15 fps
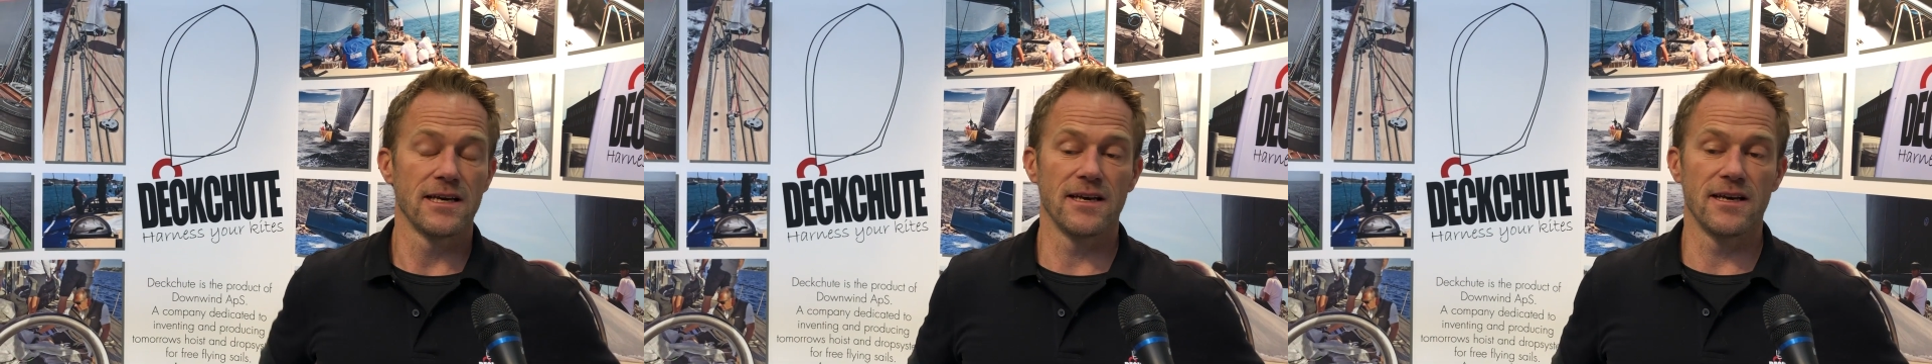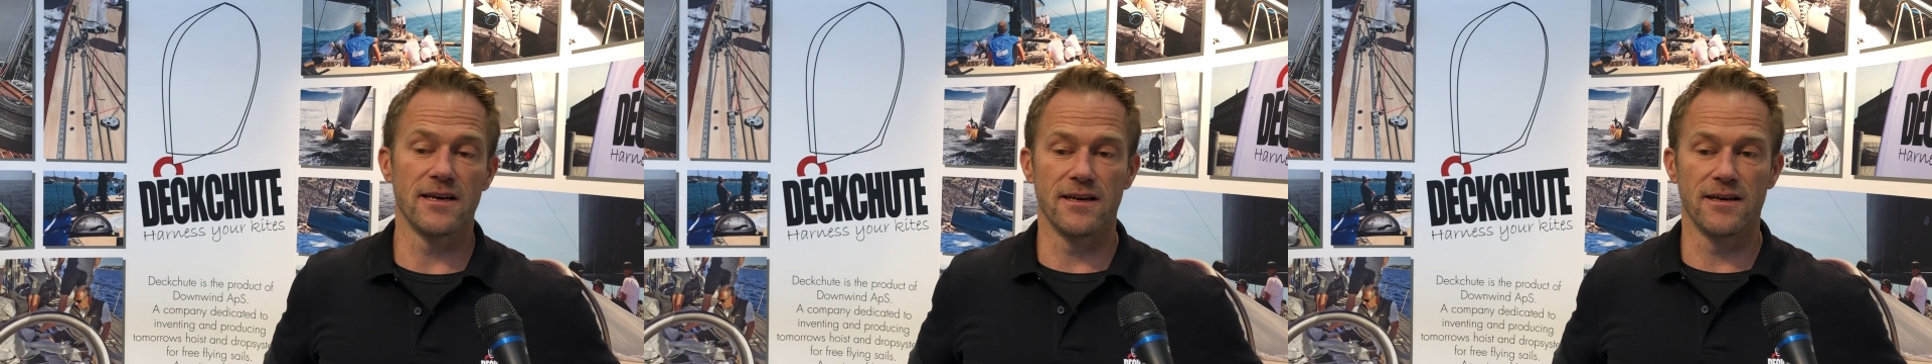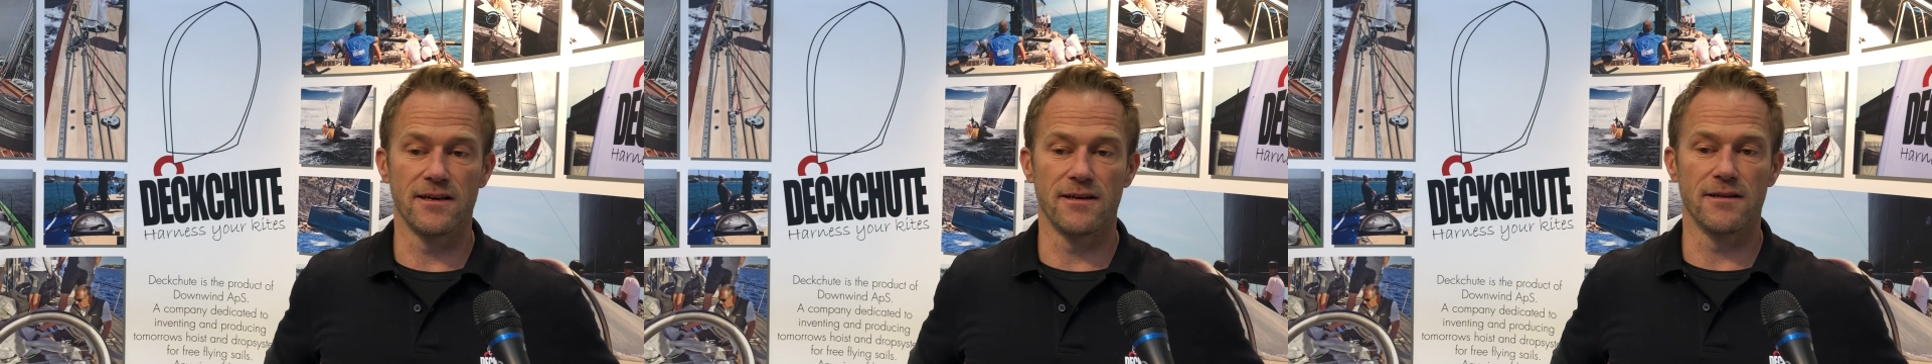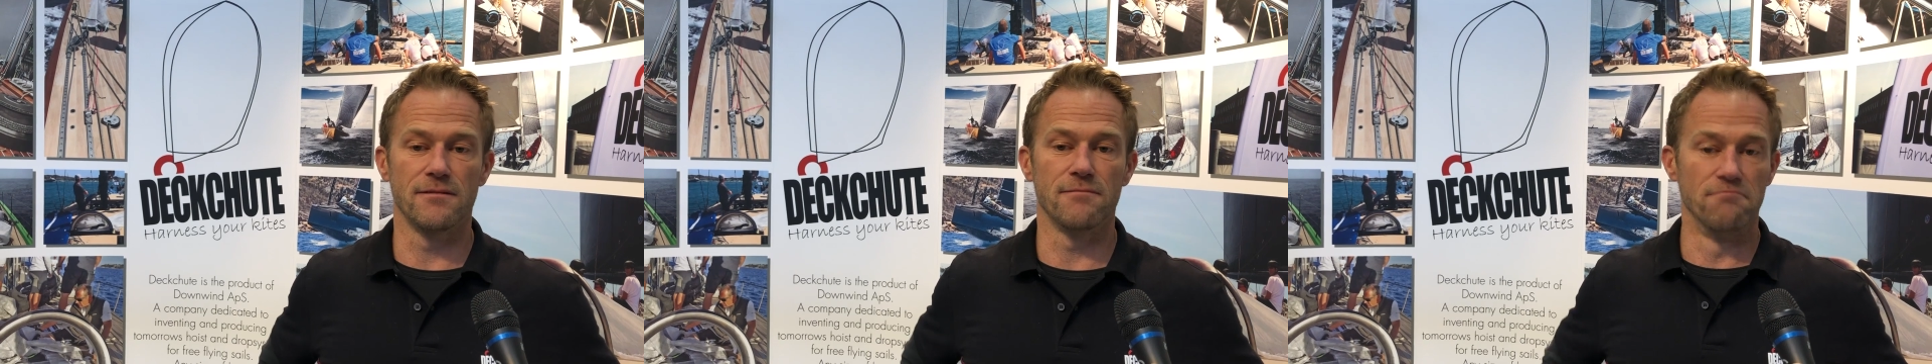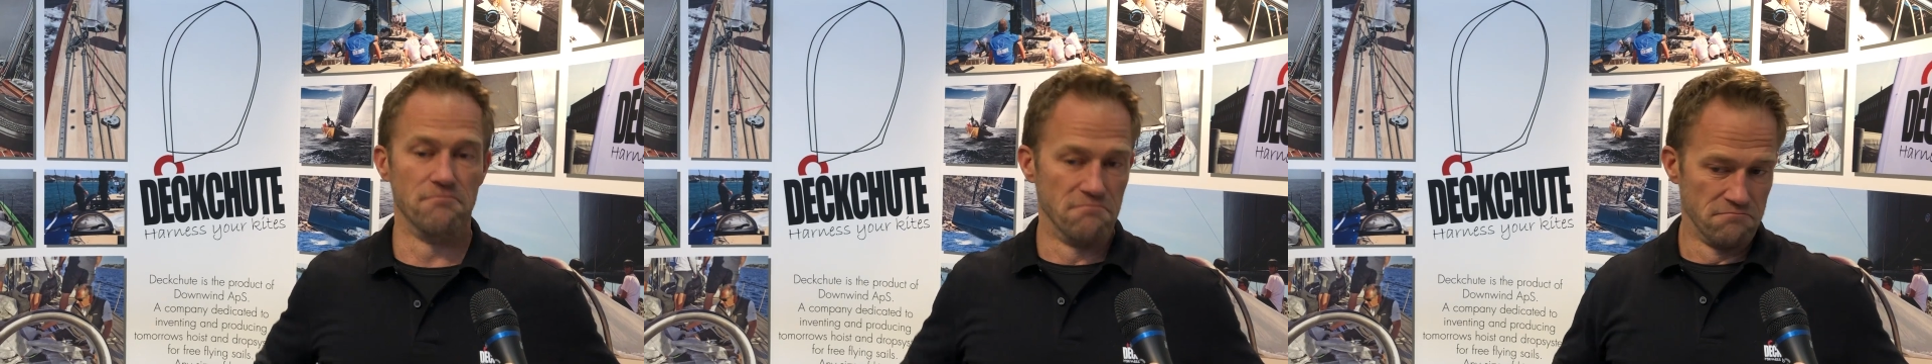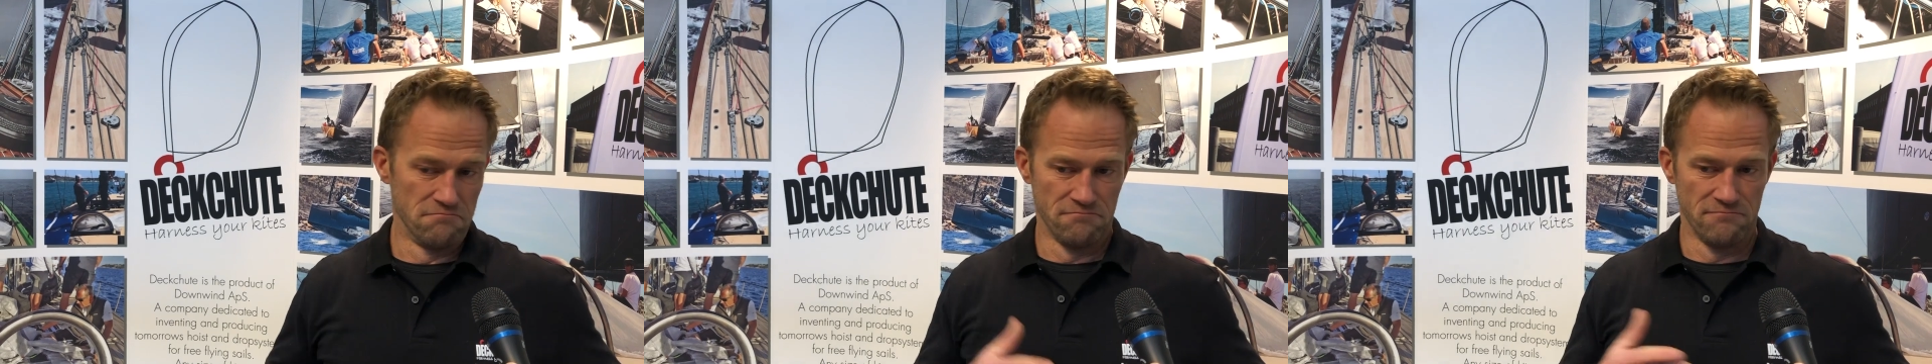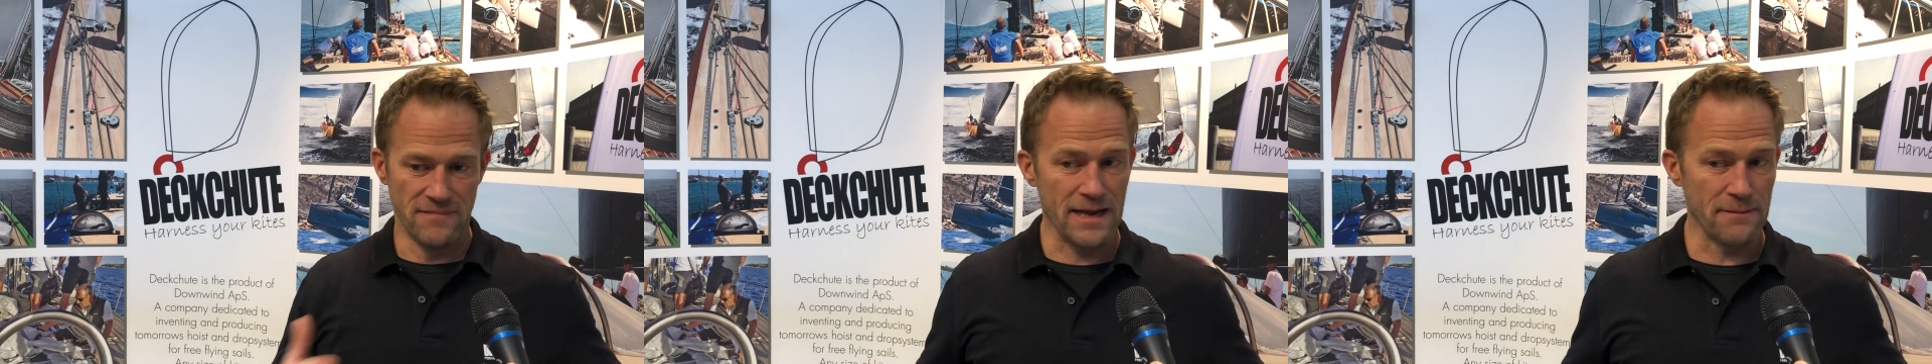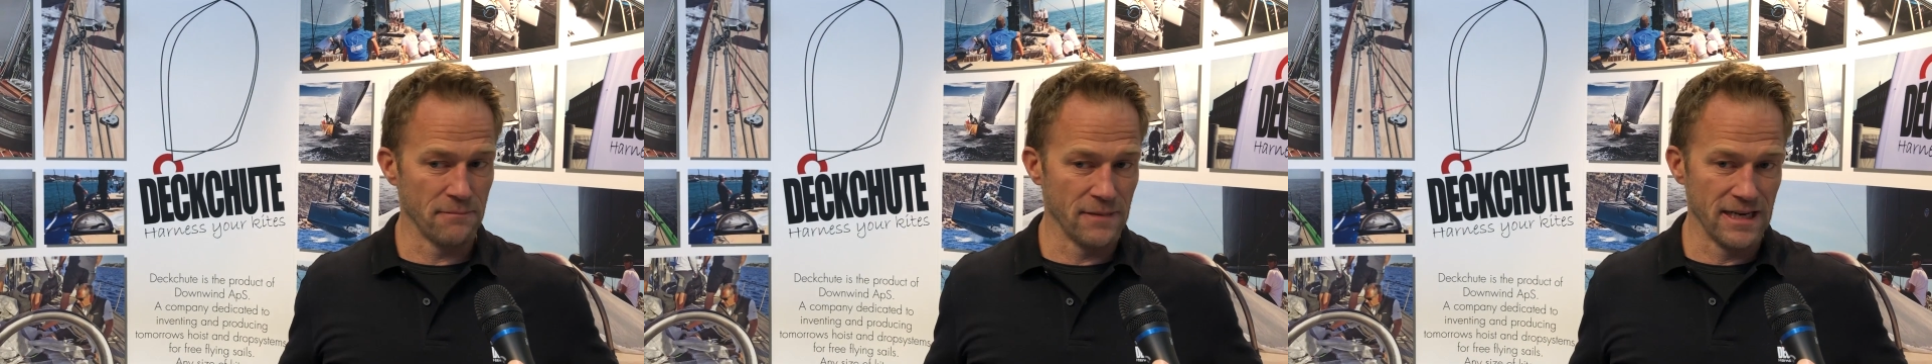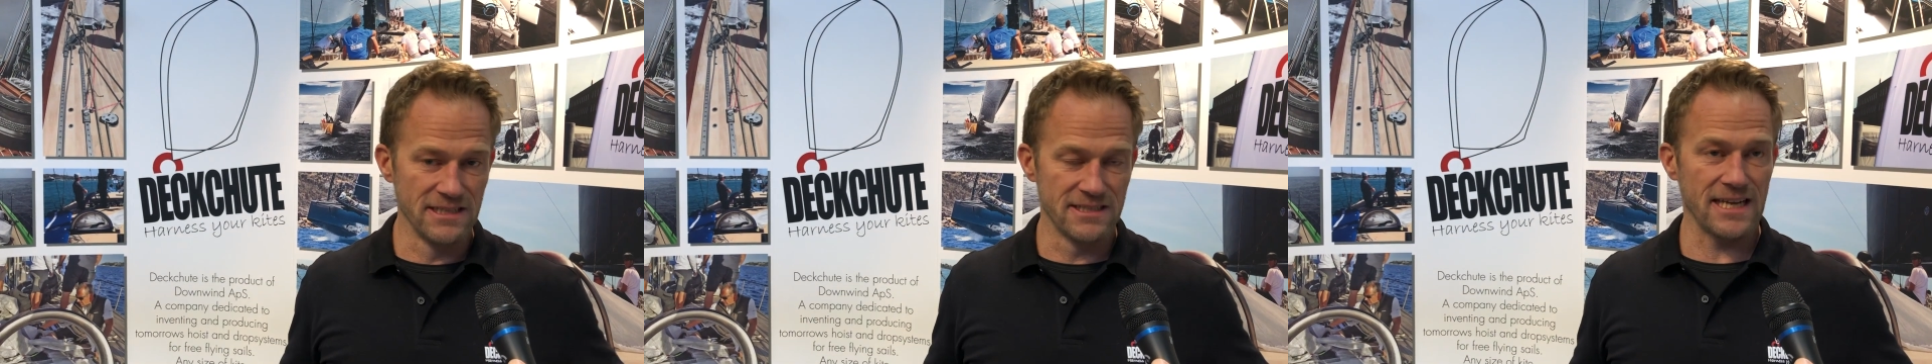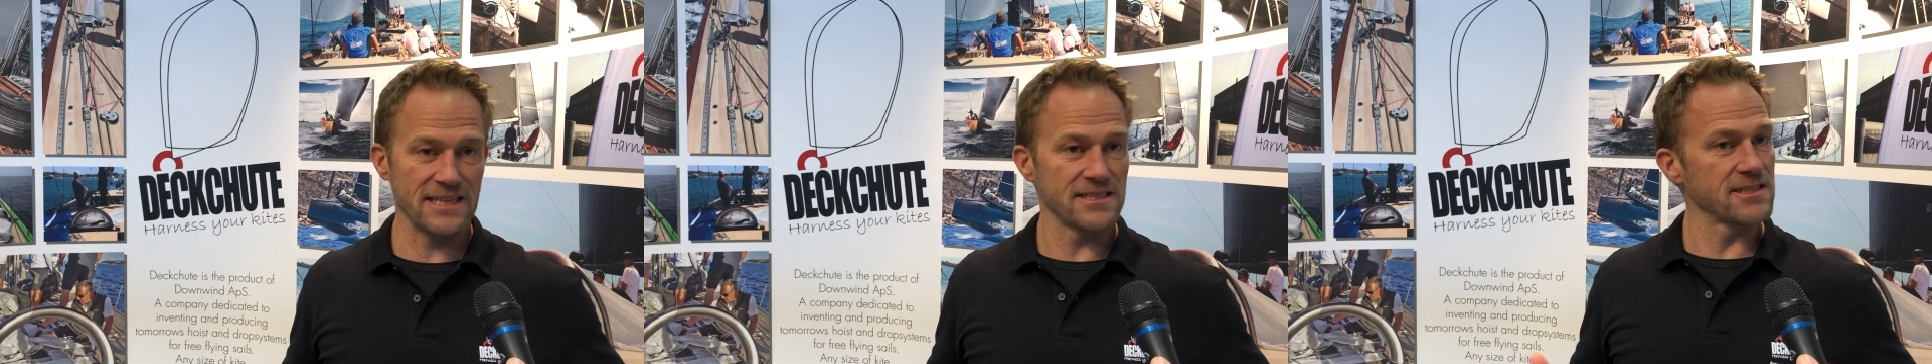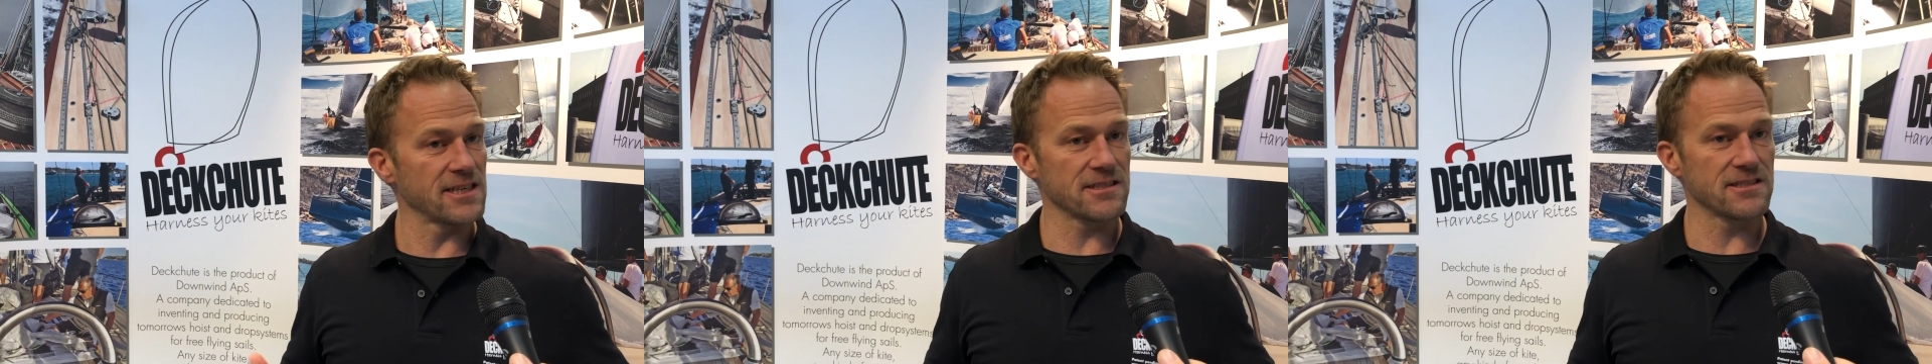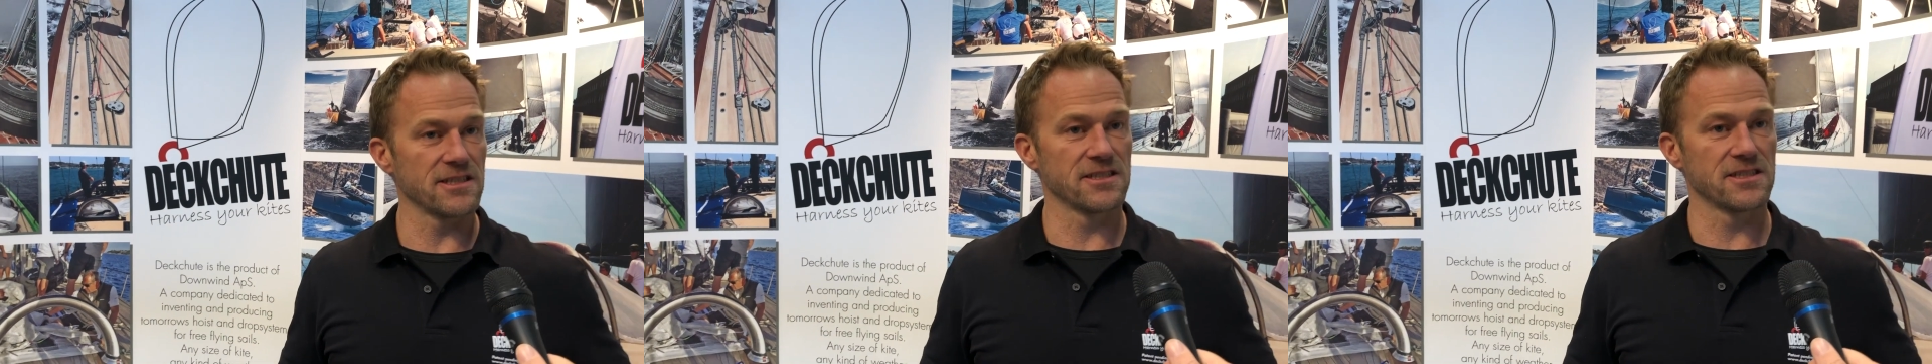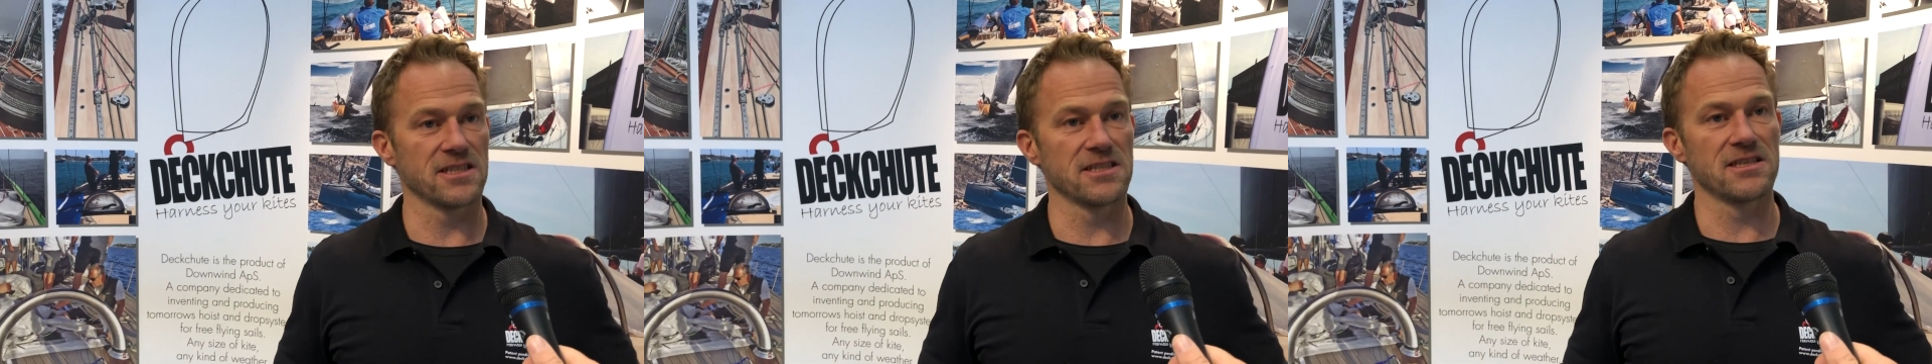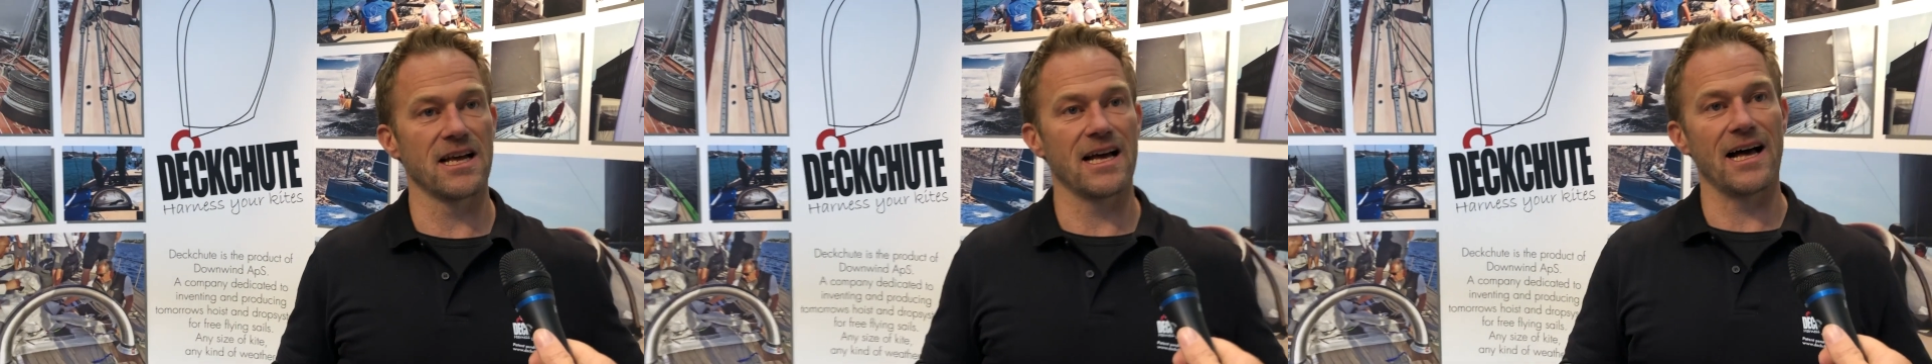That means, as a tactician,